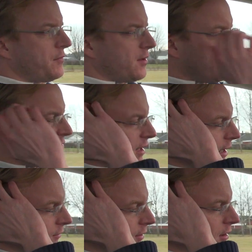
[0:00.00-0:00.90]
on this
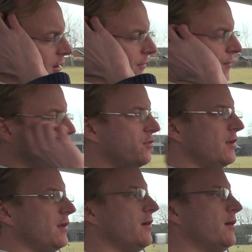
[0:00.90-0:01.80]
electric car, if you
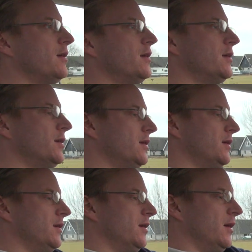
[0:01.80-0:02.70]
see
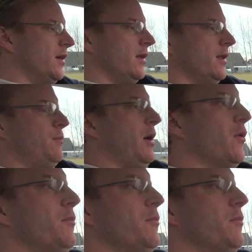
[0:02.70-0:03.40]
the power